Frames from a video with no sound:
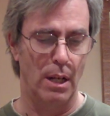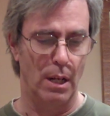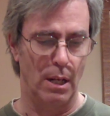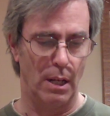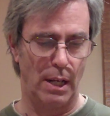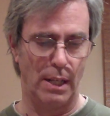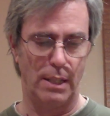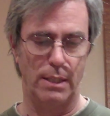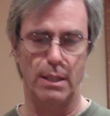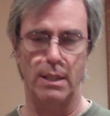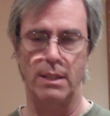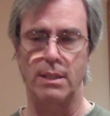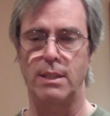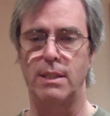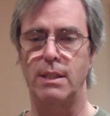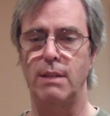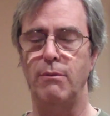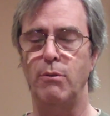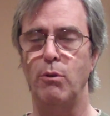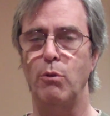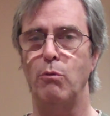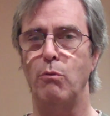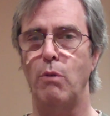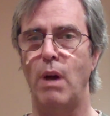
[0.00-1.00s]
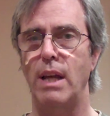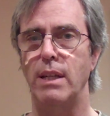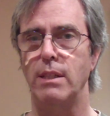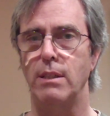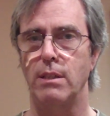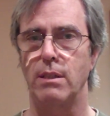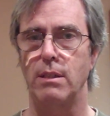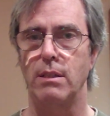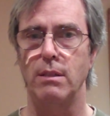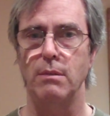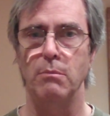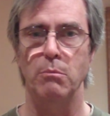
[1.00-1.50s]
like the civil
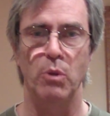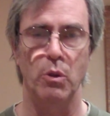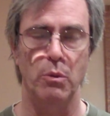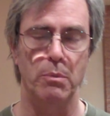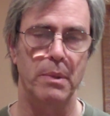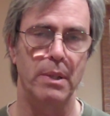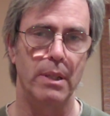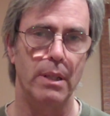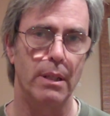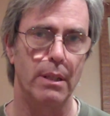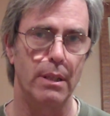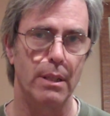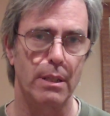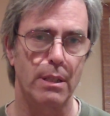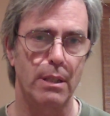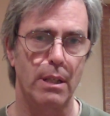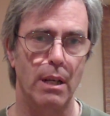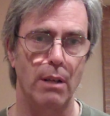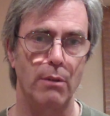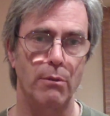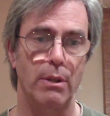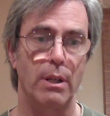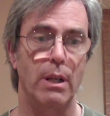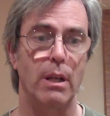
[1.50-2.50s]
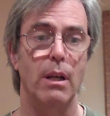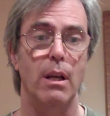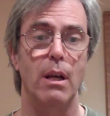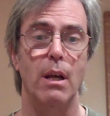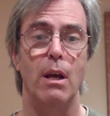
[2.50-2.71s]
rights movement in this country.